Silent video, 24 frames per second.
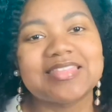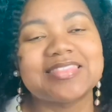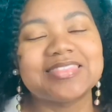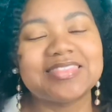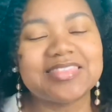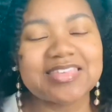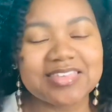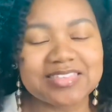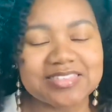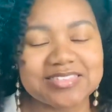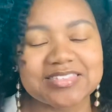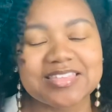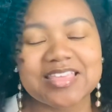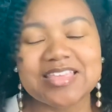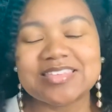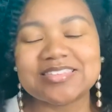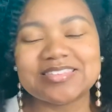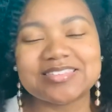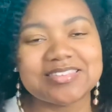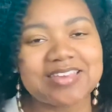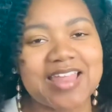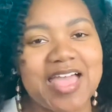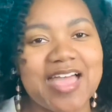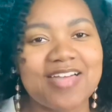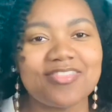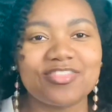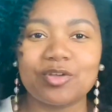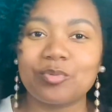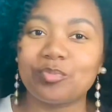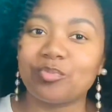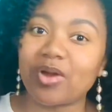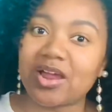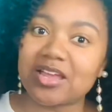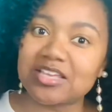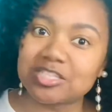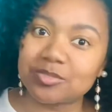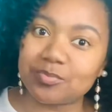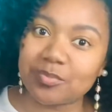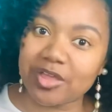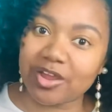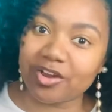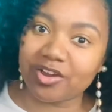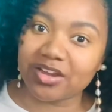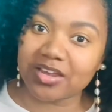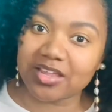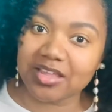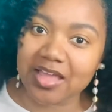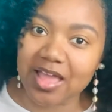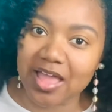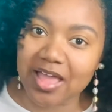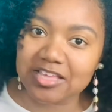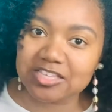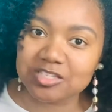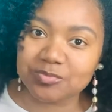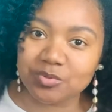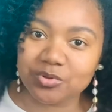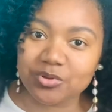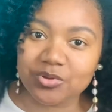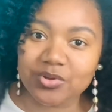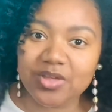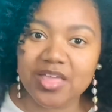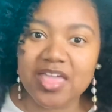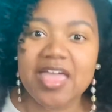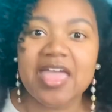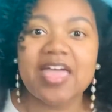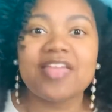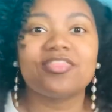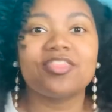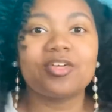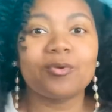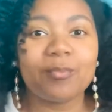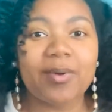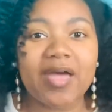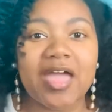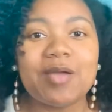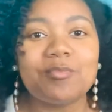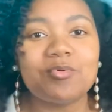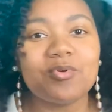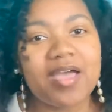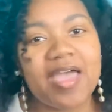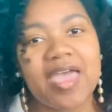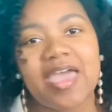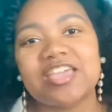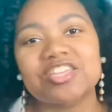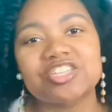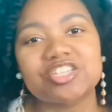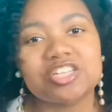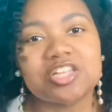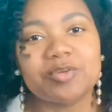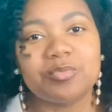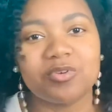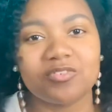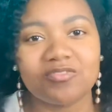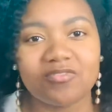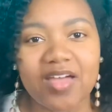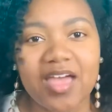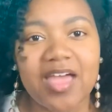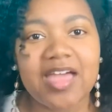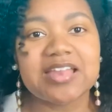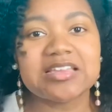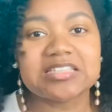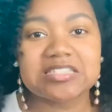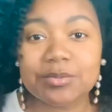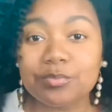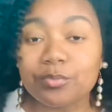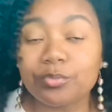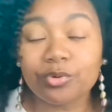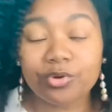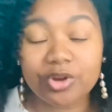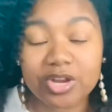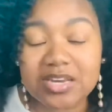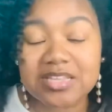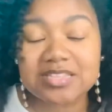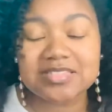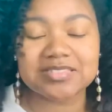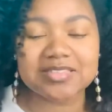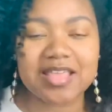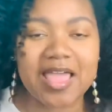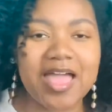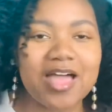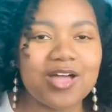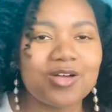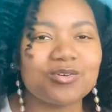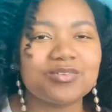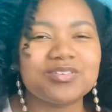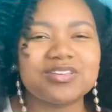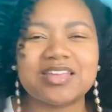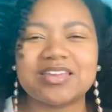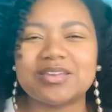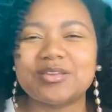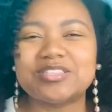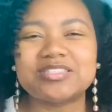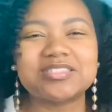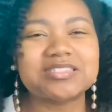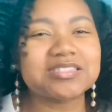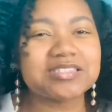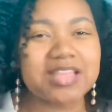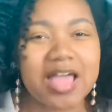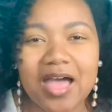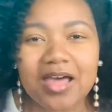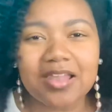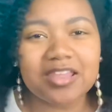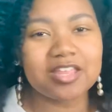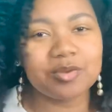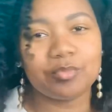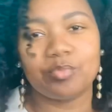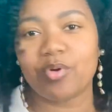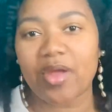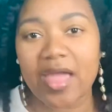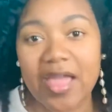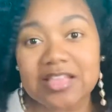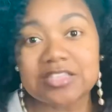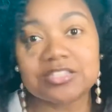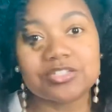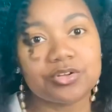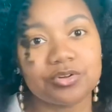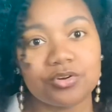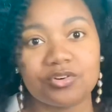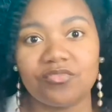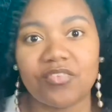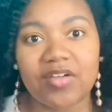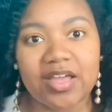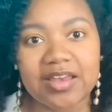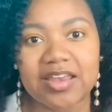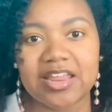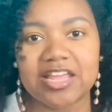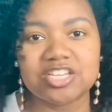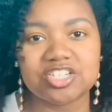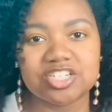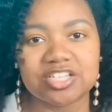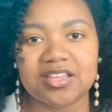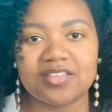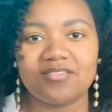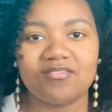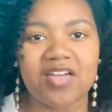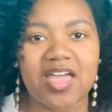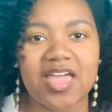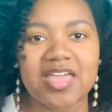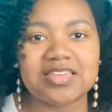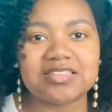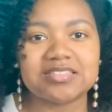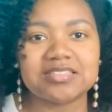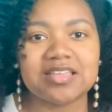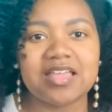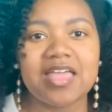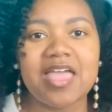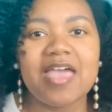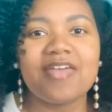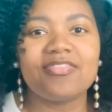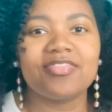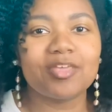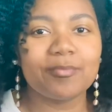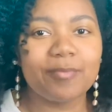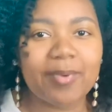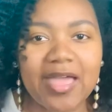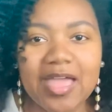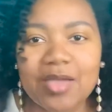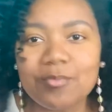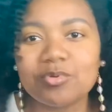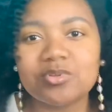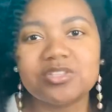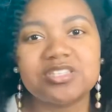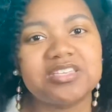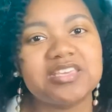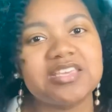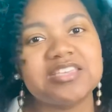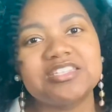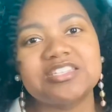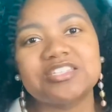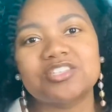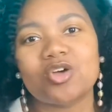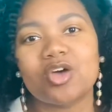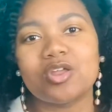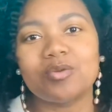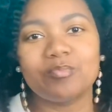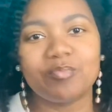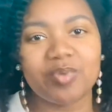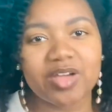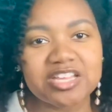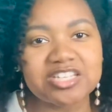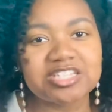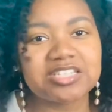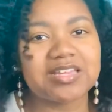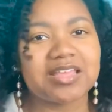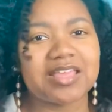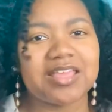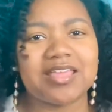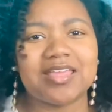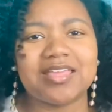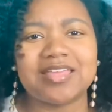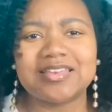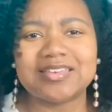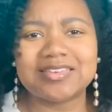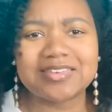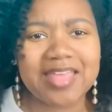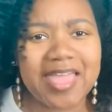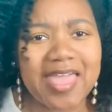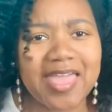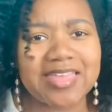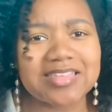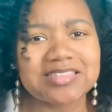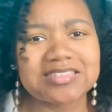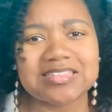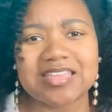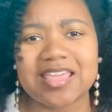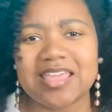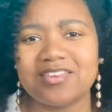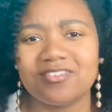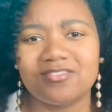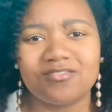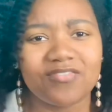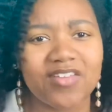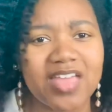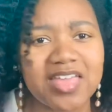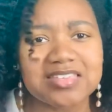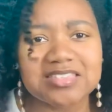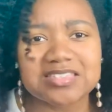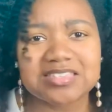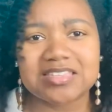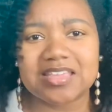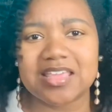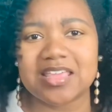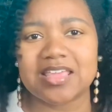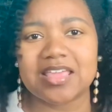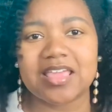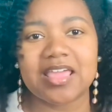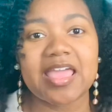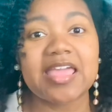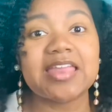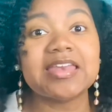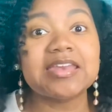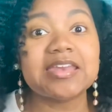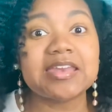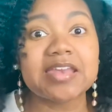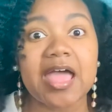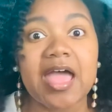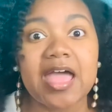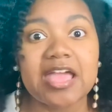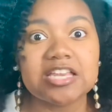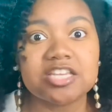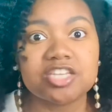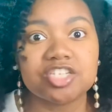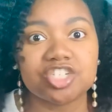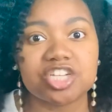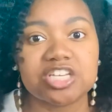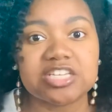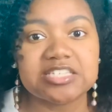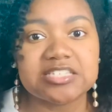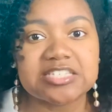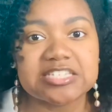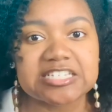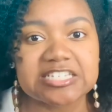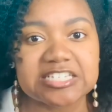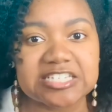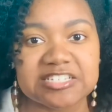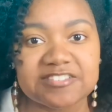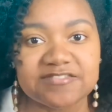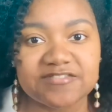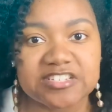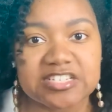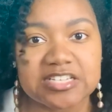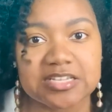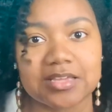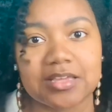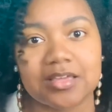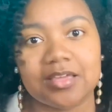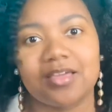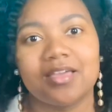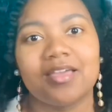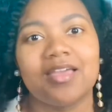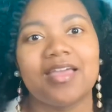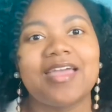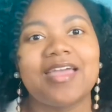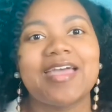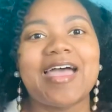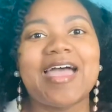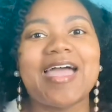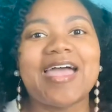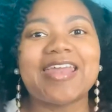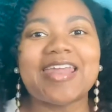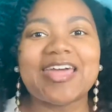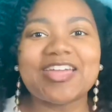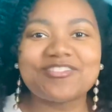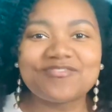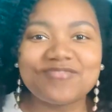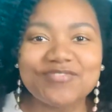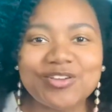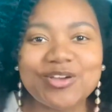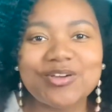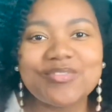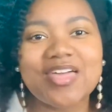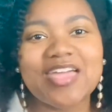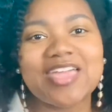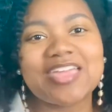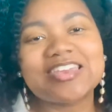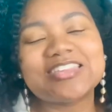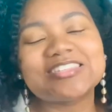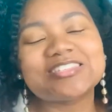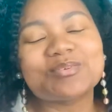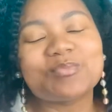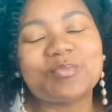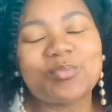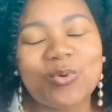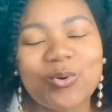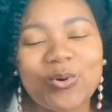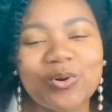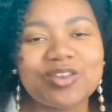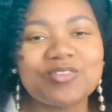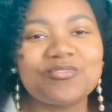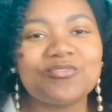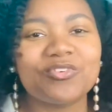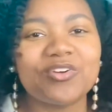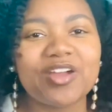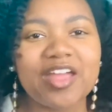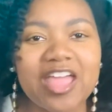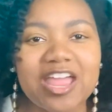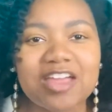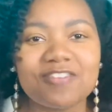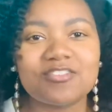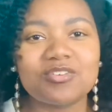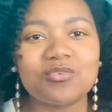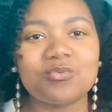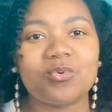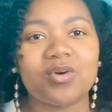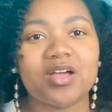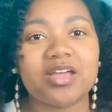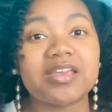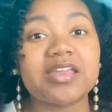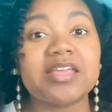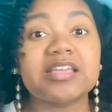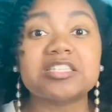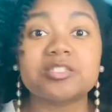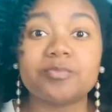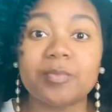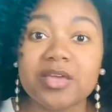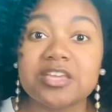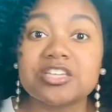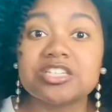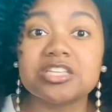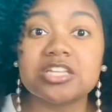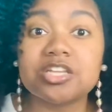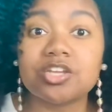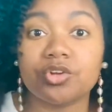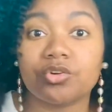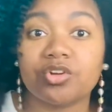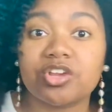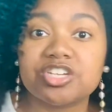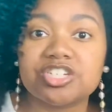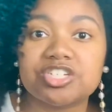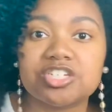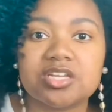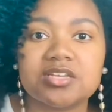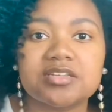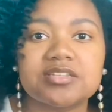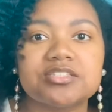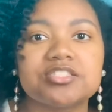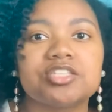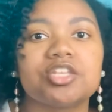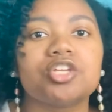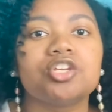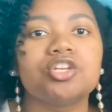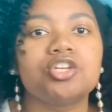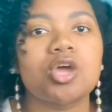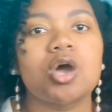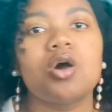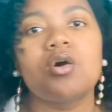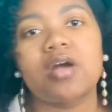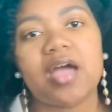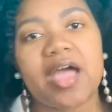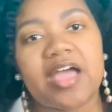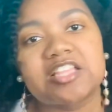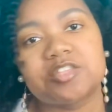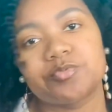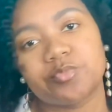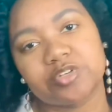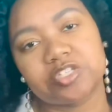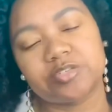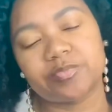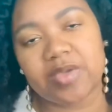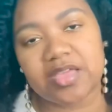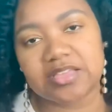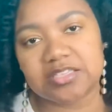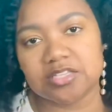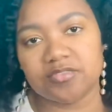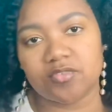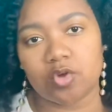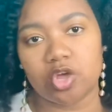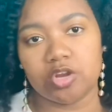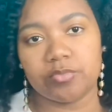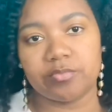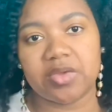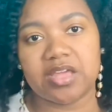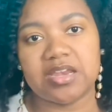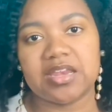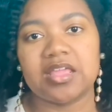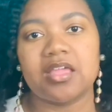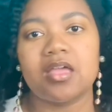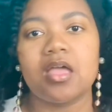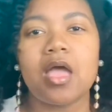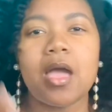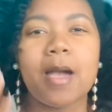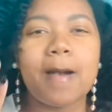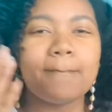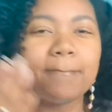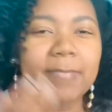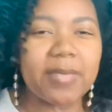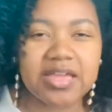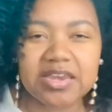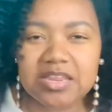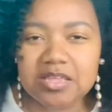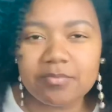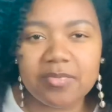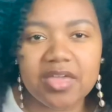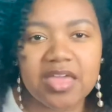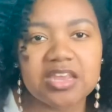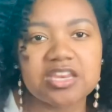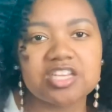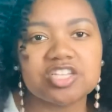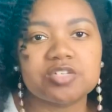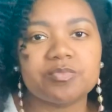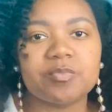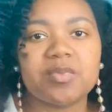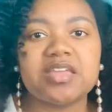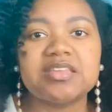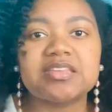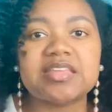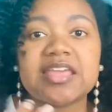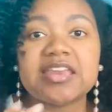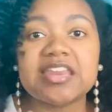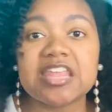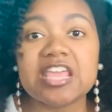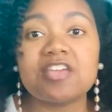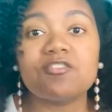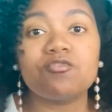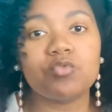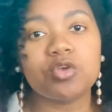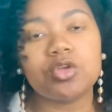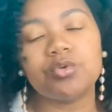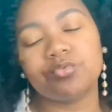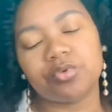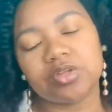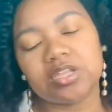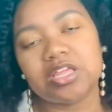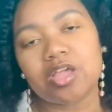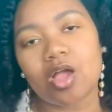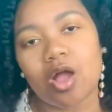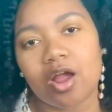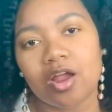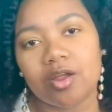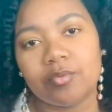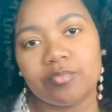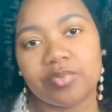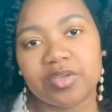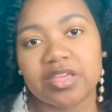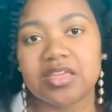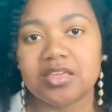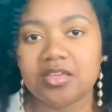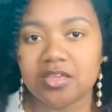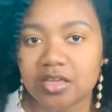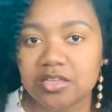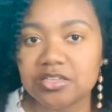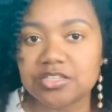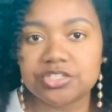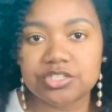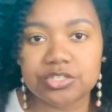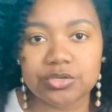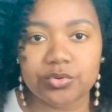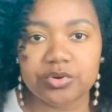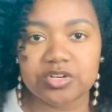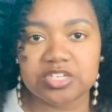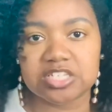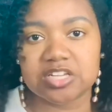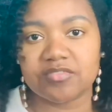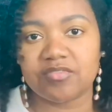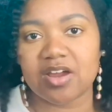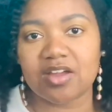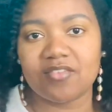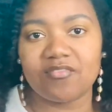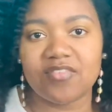This is not the prosperity gospel. The Bible actually provides some pretty sound and solid practical financial advice. The Bible teaches on budgeting, debt, investing, and not just giving. And I feel that it is important for everyone, especially Christians, to know God's perspective on money, money management, and if we really are being good stewards of our